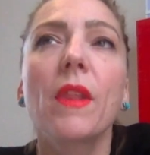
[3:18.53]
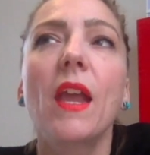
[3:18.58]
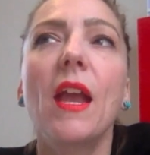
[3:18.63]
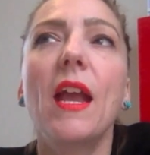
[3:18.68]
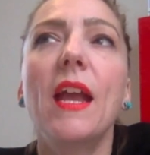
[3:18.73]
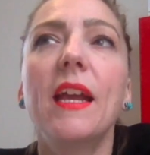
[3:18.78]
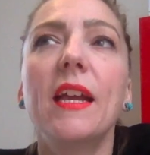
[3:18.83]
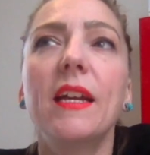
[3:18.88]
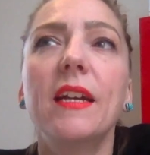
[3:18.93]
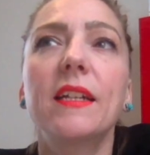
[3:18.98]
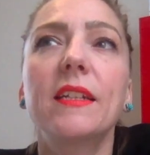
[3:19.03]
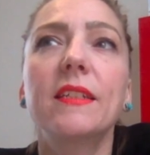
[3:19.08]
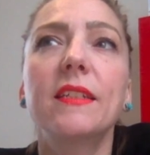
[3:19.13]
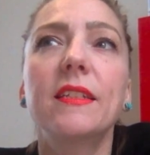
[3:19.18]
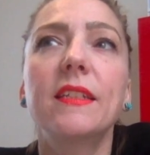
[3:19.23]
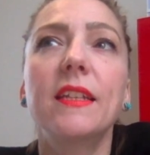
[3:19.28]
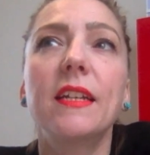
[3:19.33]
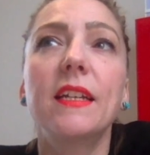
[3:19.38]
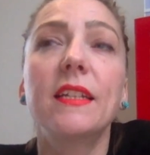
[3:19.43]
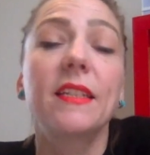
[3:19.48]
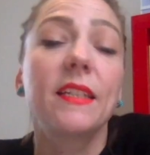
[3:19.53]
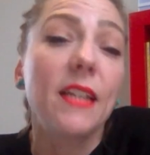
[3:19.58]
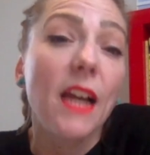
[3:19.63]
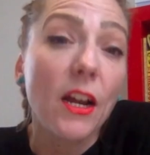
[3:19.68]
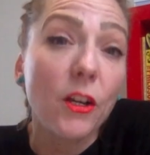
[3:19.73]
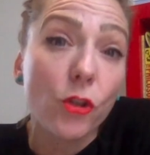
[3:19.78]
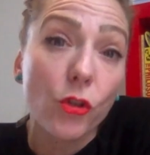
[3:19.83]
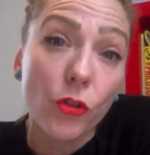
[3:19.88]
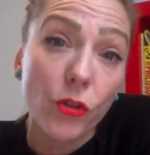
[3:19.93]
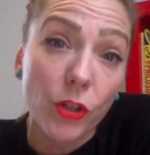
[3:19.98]
And it's
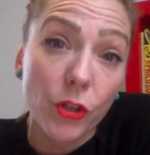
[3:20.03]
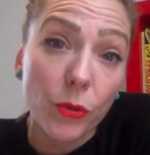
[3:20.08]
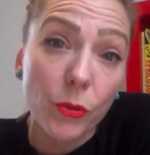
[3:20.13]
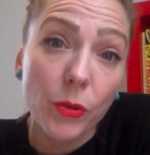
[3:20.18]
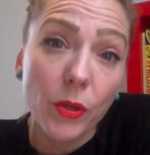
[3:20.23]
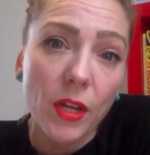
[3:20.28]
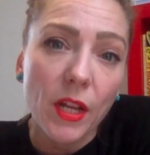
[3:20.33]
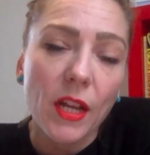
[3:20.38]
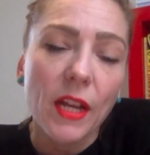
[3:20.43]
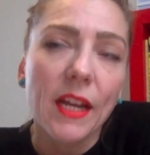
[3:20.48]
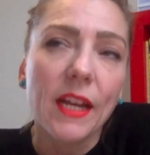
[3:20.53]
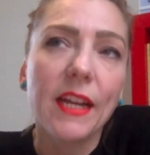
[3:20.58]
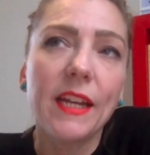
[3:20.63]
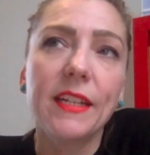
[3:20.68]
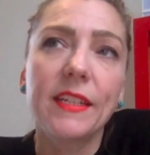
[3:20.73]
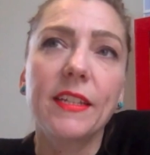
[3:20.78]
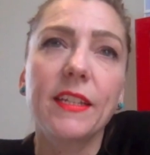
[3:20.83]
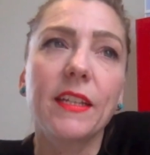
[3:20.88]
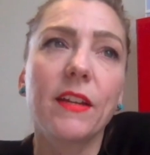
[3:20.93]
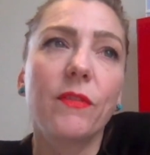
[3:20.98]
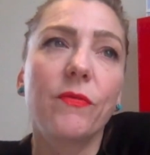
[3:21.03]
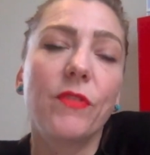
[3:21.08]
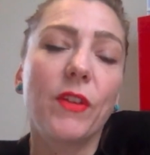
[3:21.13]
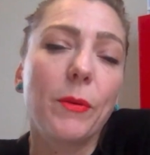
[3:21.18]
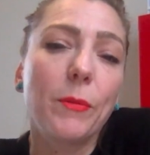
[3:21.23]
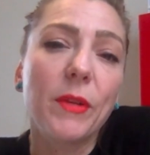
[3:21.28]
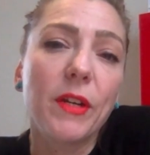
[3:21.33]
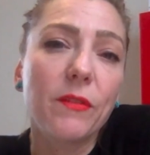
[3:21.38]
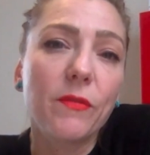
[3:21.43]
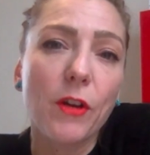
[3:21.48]
not true. It's a
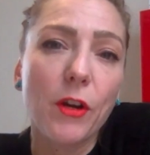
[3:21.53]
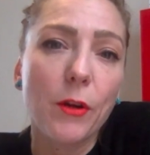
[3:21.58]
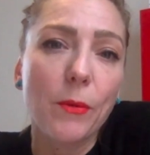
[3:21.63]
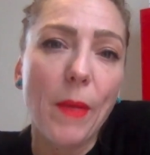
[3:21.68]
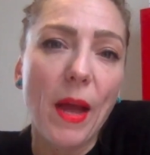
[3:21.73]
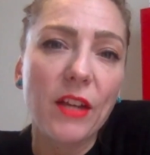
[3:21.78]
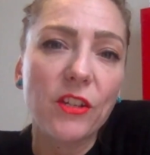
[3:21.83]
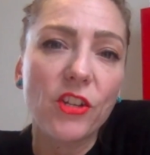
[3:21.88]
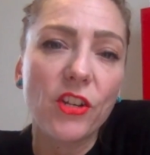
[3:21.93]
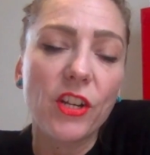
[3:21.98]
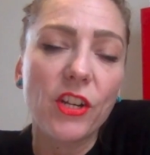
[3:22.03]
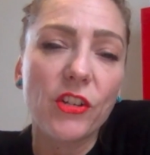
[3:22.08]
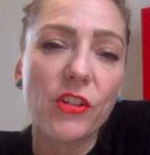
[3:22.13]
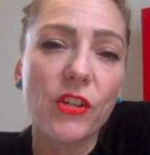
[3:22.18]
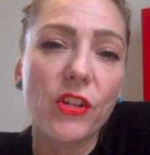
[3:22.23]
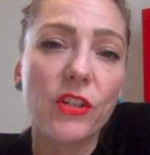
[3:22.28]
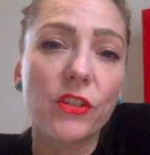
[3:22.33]
figment of our imagination.